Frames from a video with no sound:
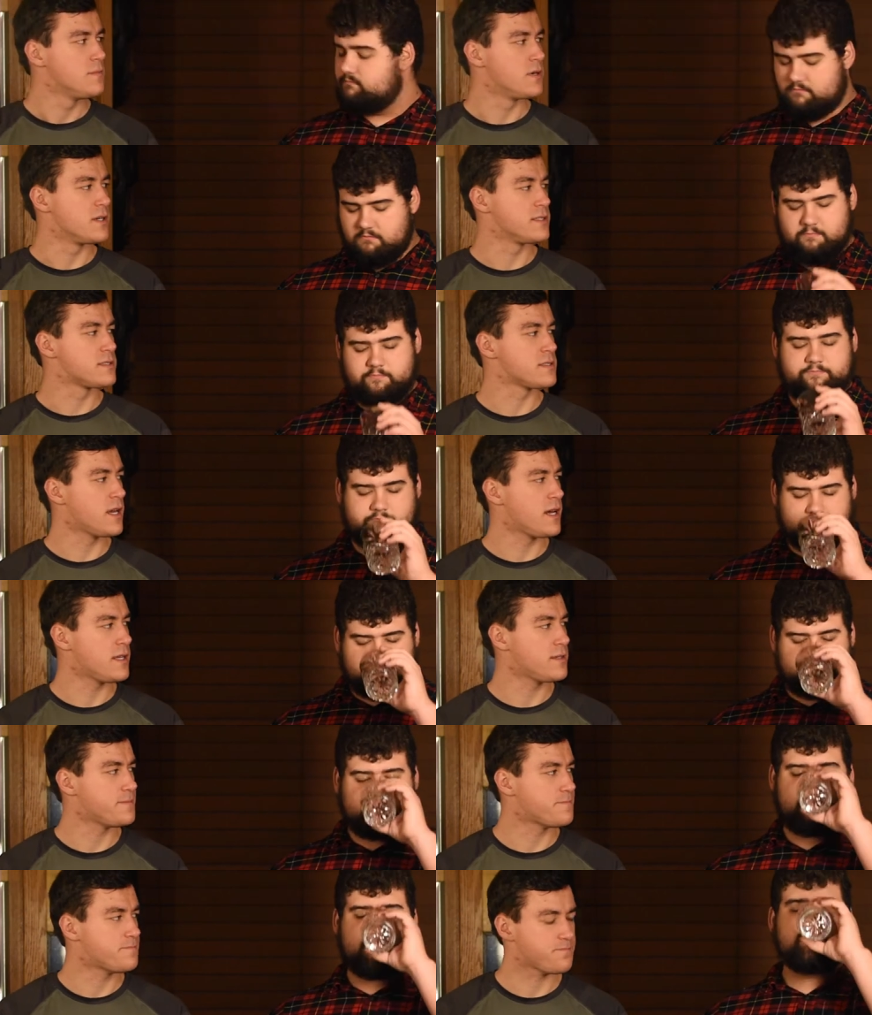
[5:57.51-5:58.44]
Speaker 1: But it's
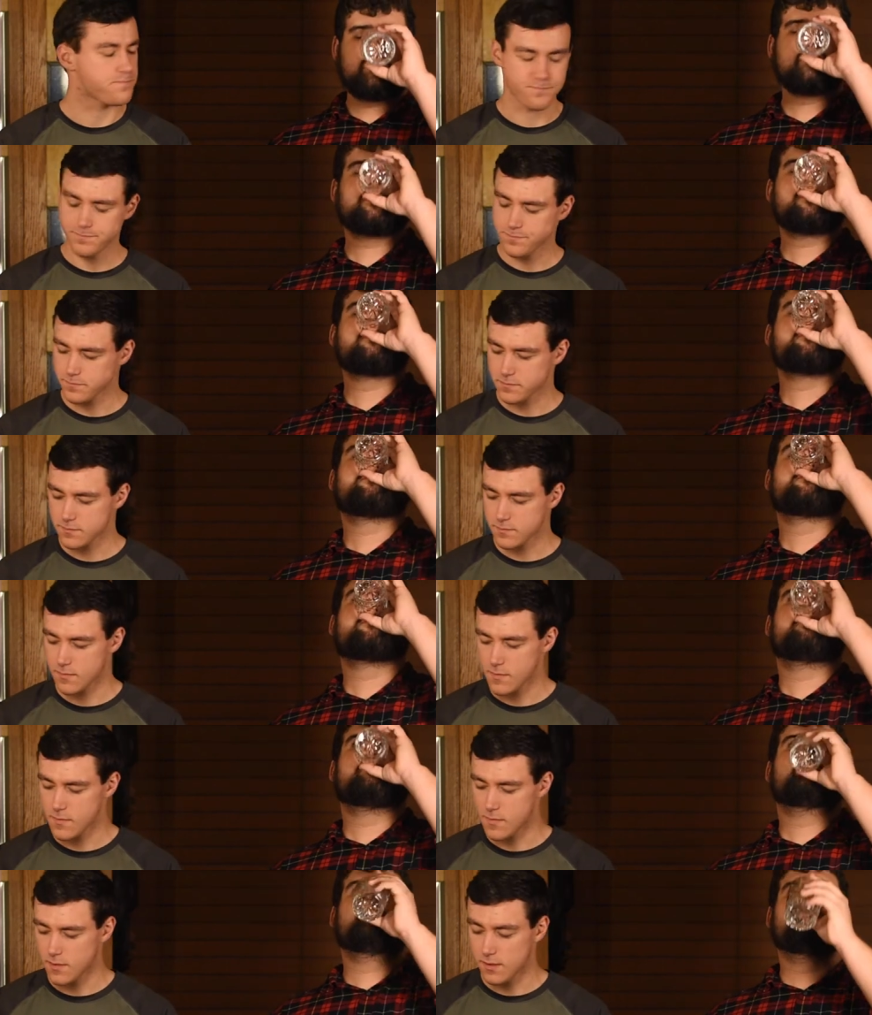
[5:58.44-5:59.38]
not,
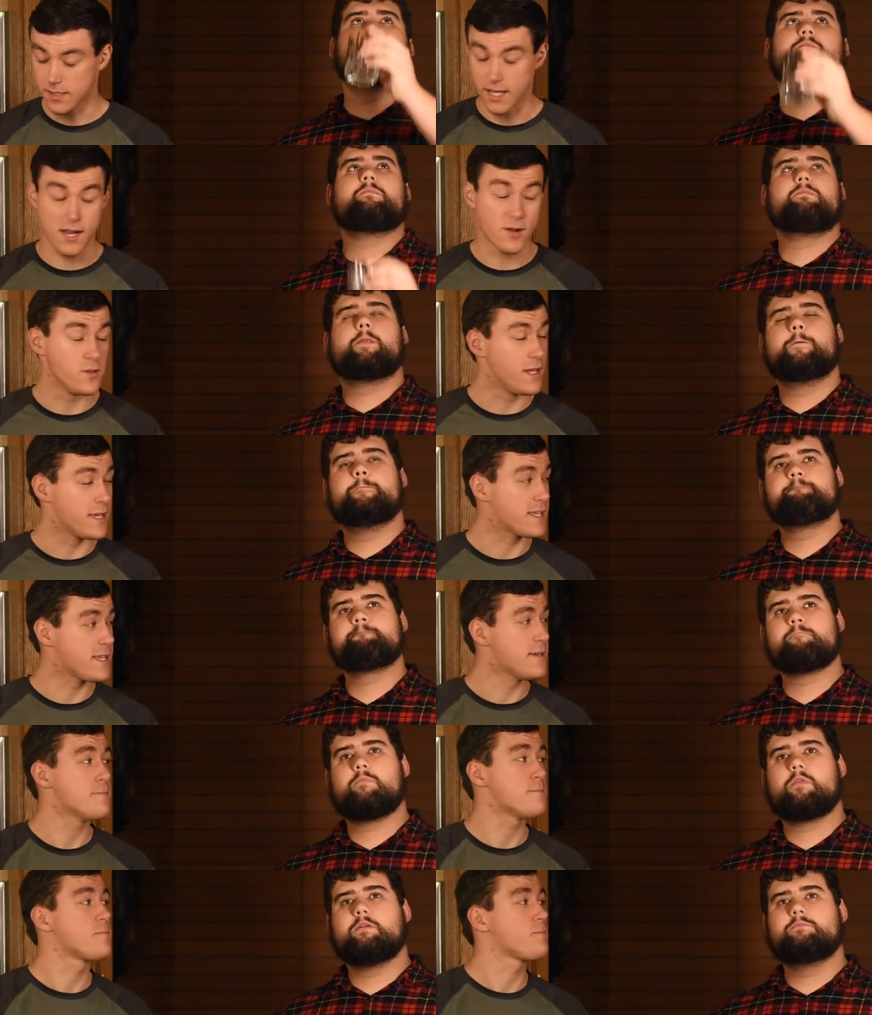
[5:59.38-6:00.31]
mm. like, I don't like
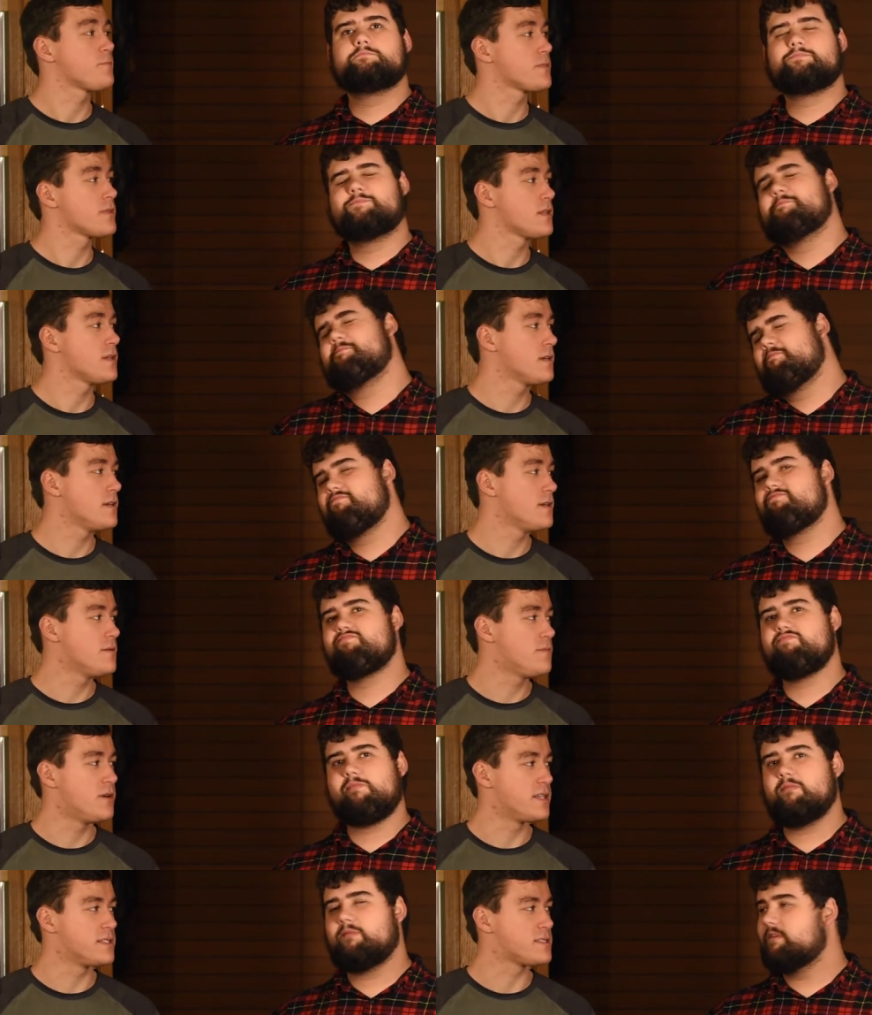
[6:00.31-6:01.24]
it,
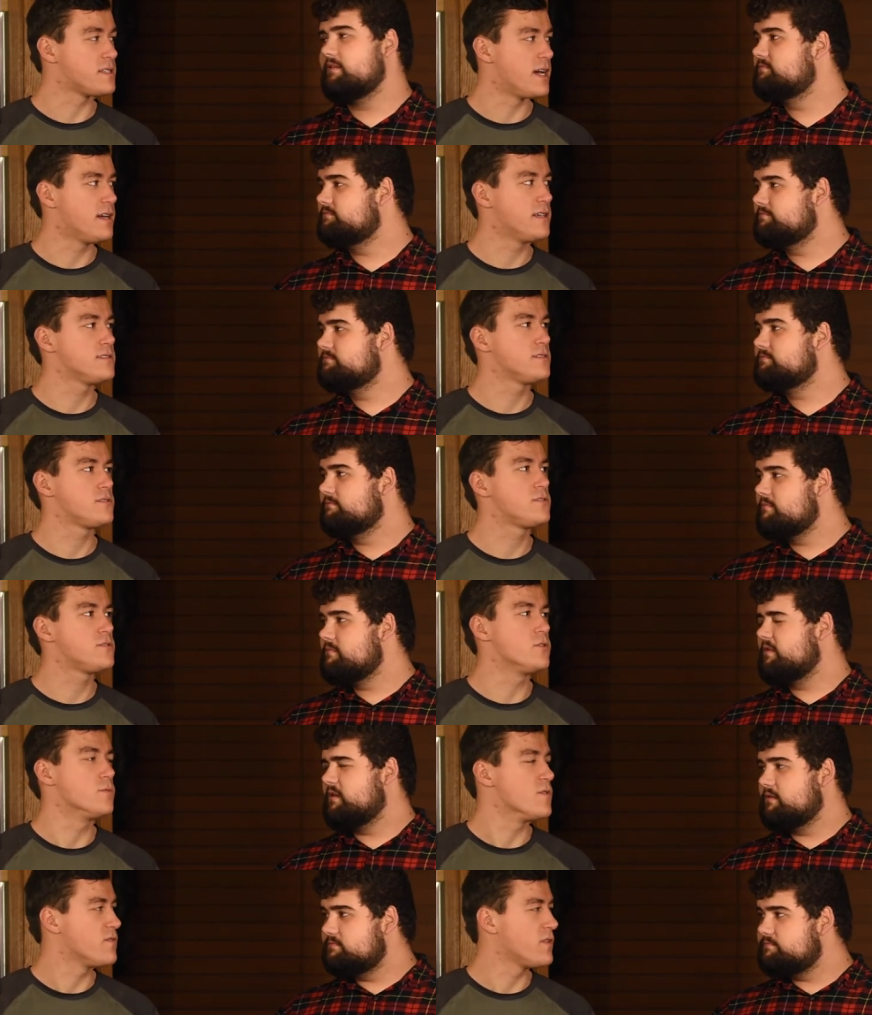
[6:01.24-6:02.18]
but it's not
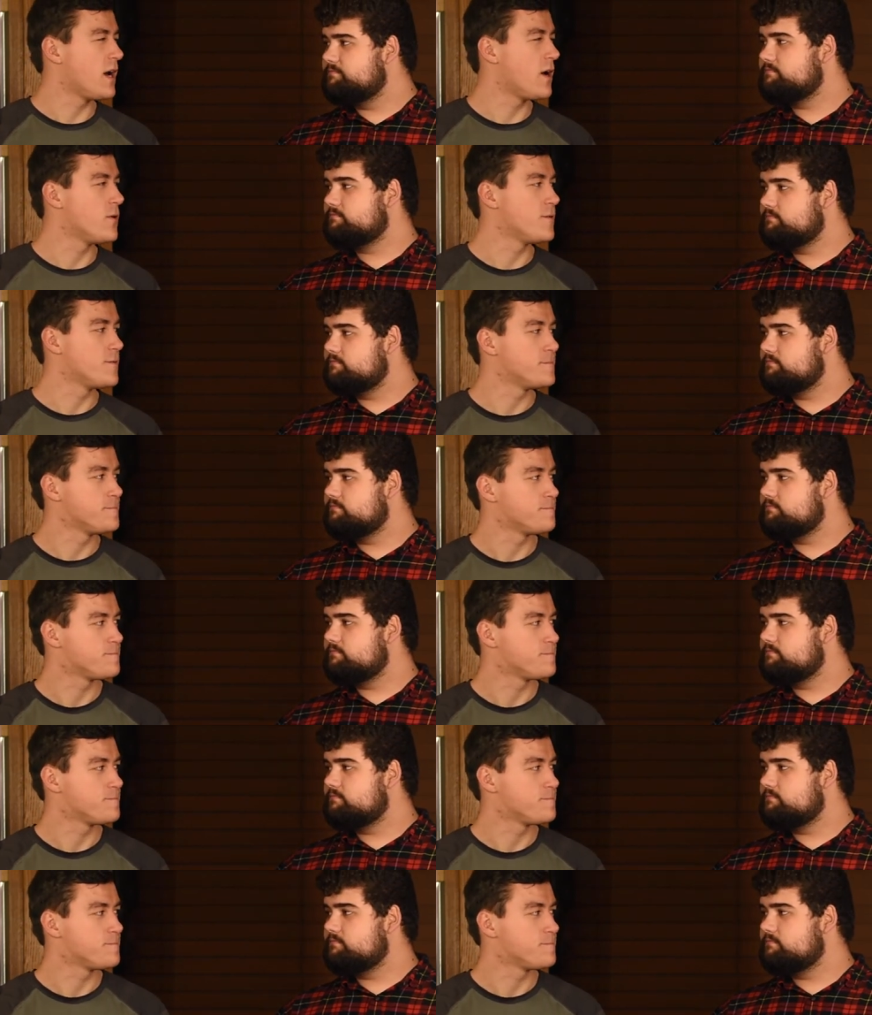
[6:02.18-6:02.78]
super foul